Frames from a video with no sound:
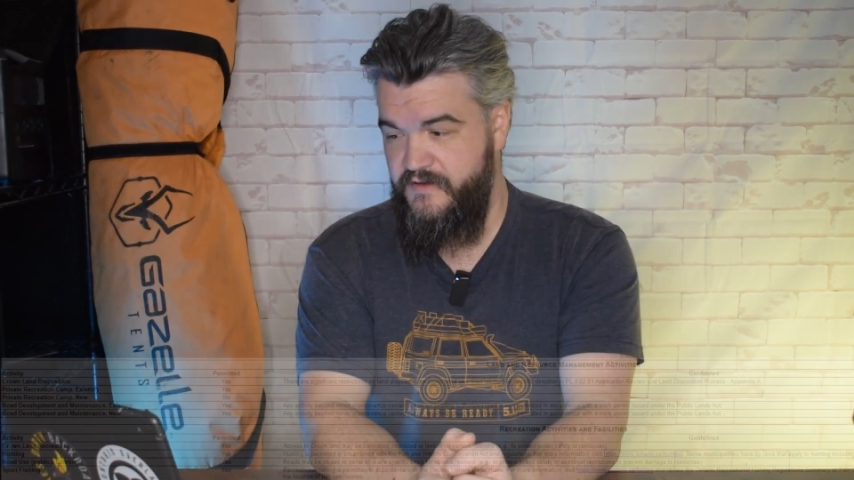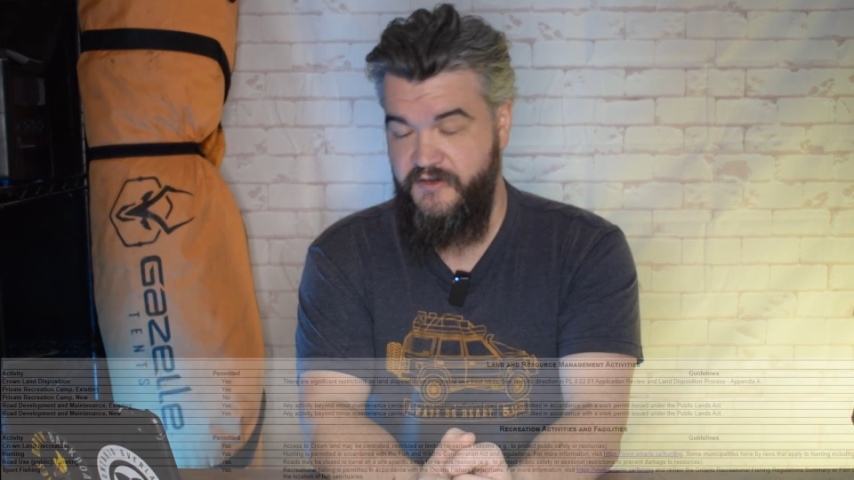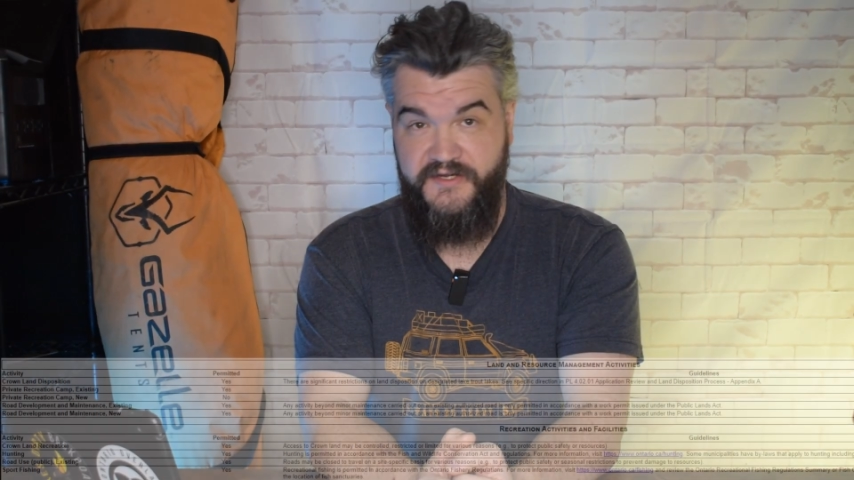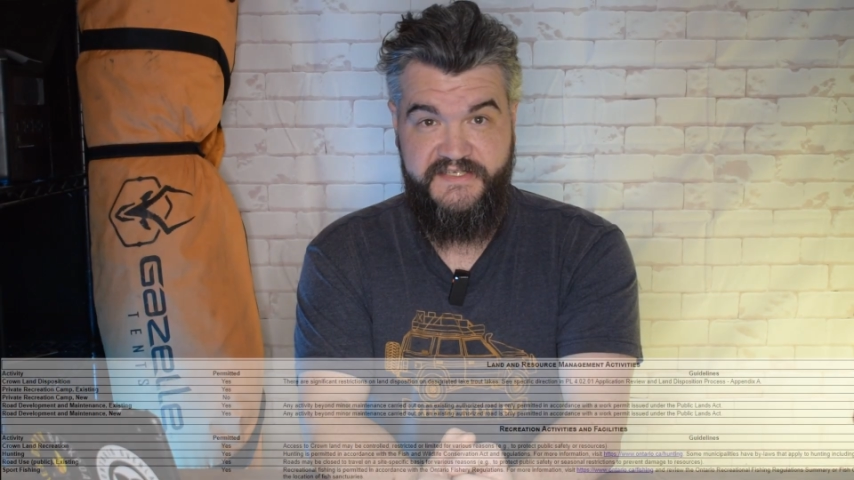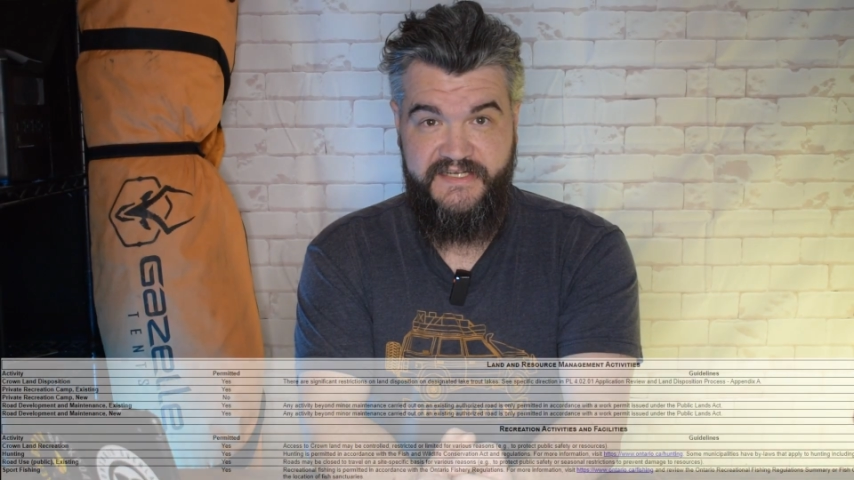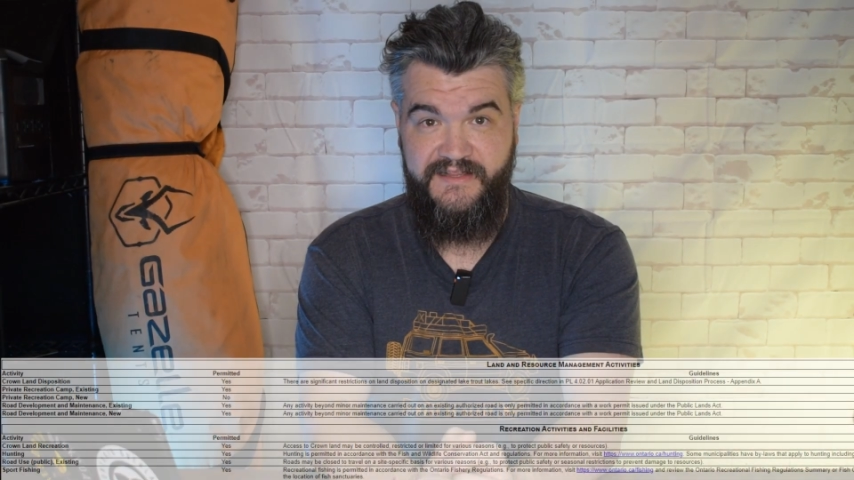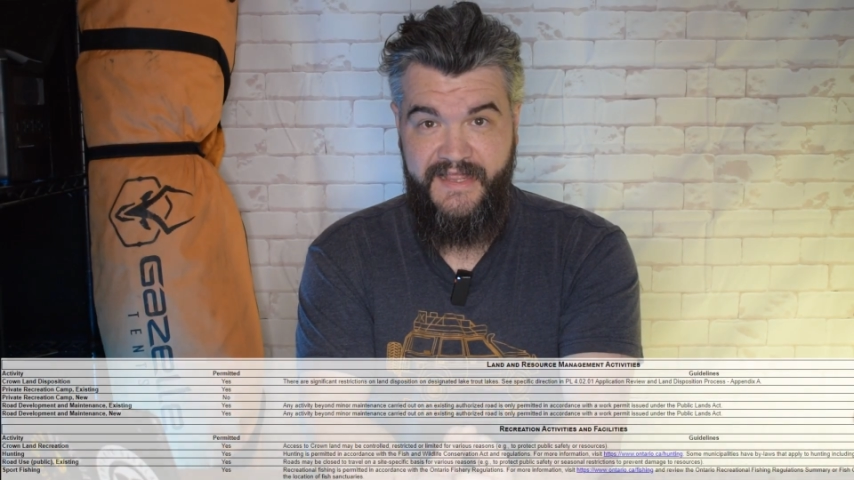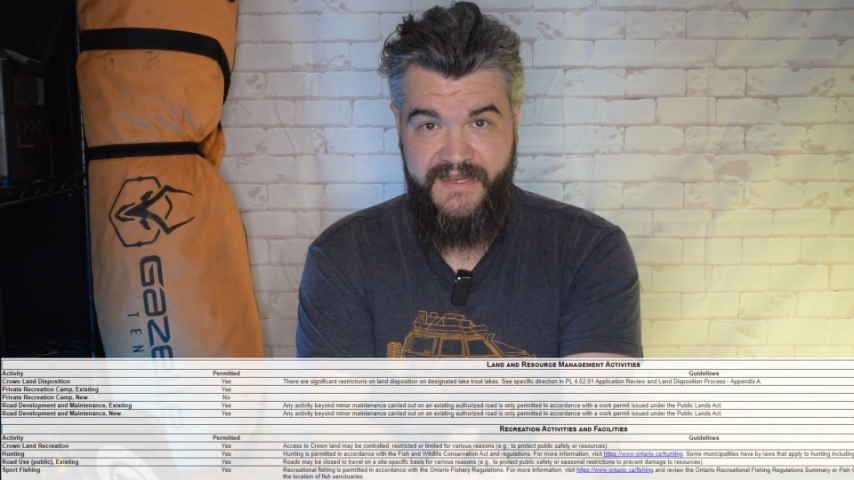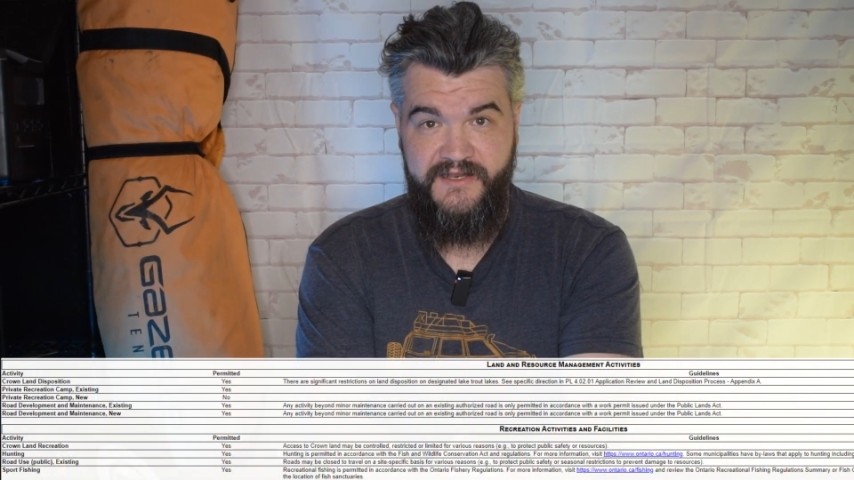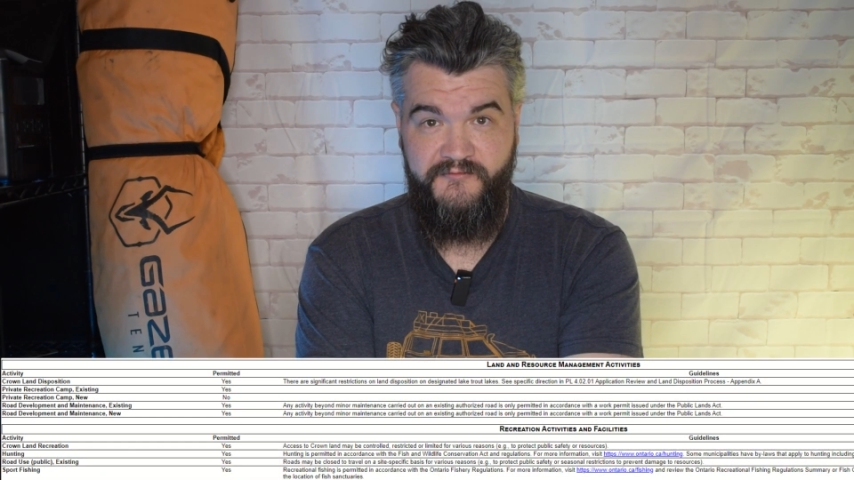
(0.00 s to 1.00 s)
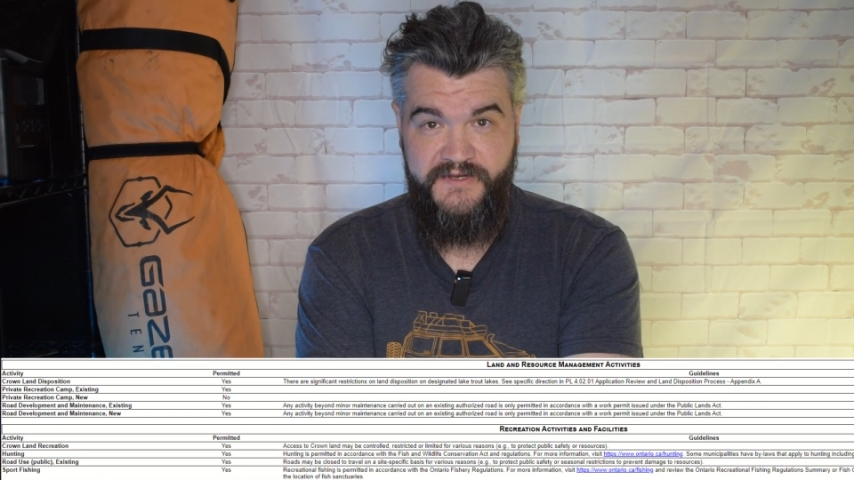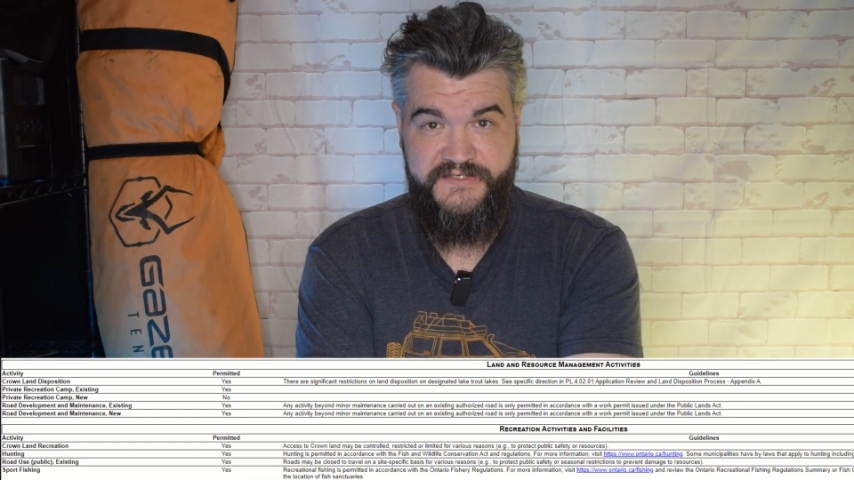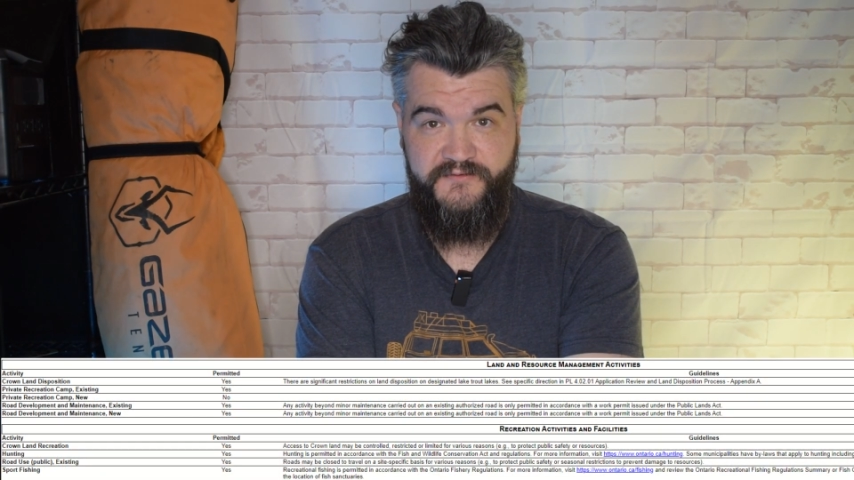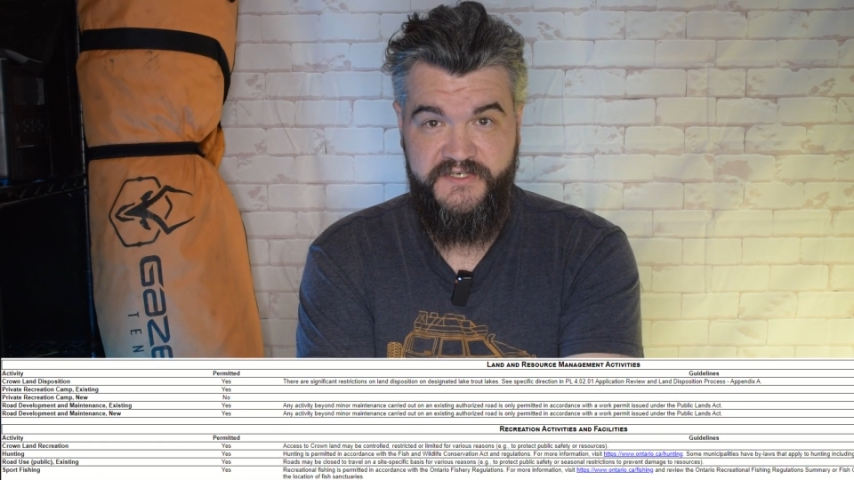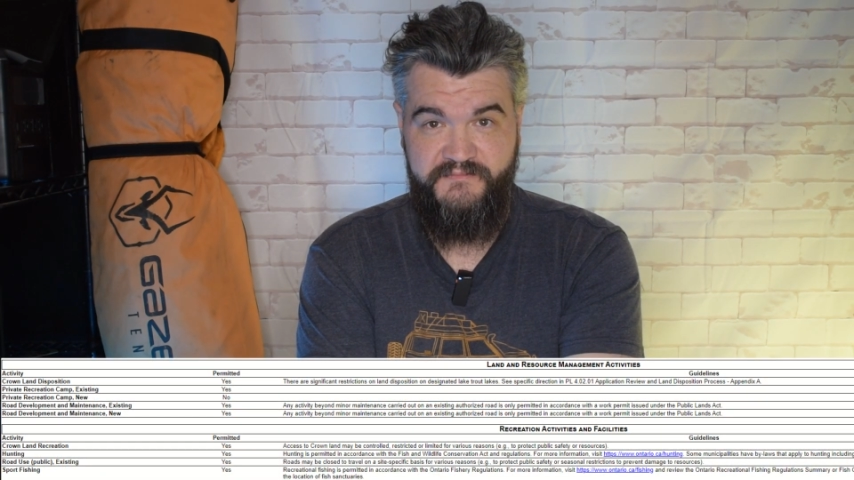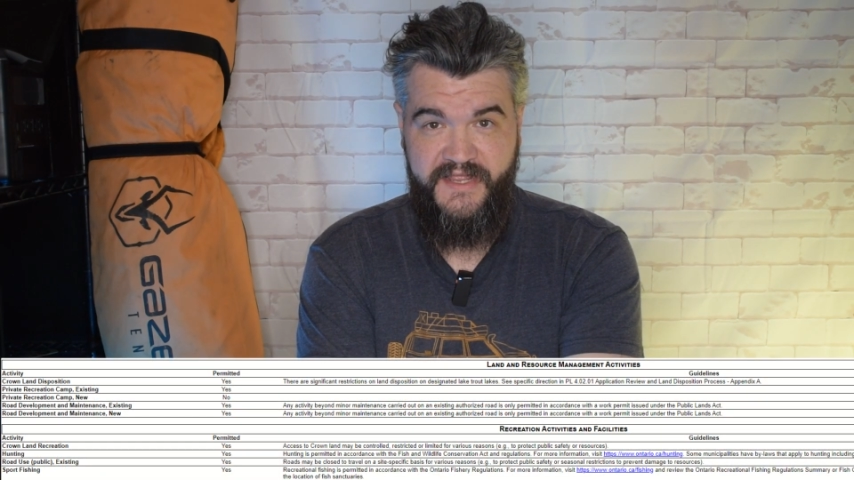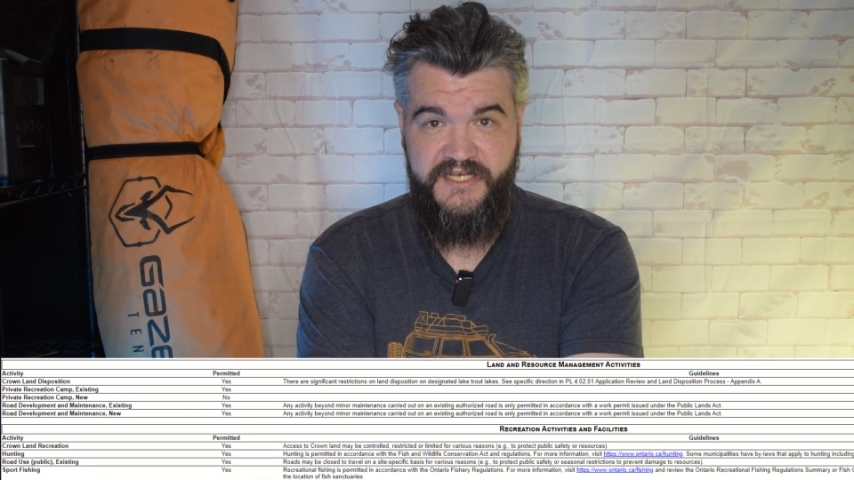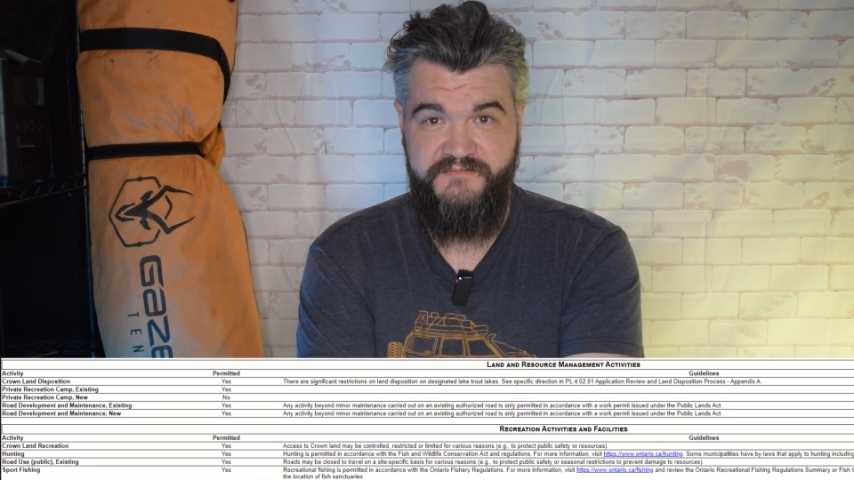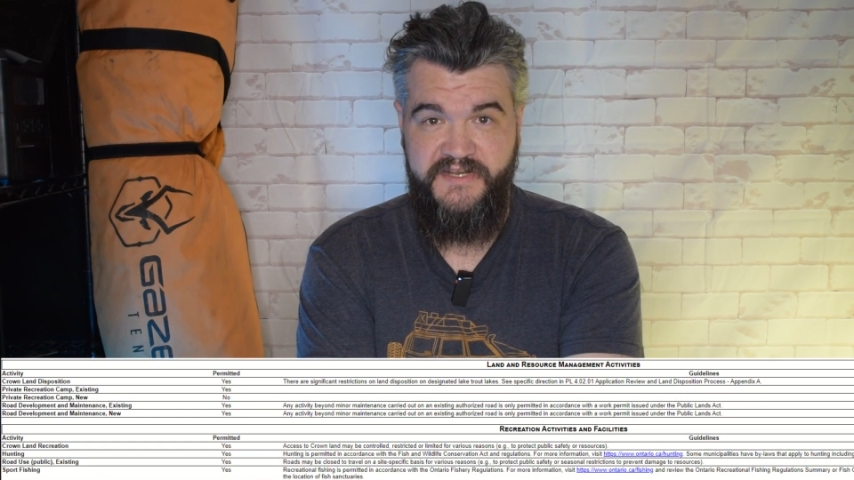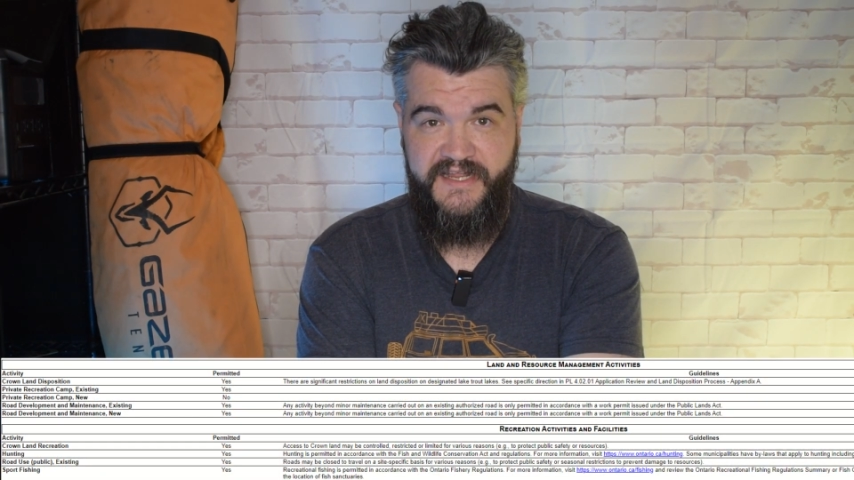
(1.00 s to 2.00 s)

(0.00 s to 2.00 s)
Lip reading: You're going to see land and resource management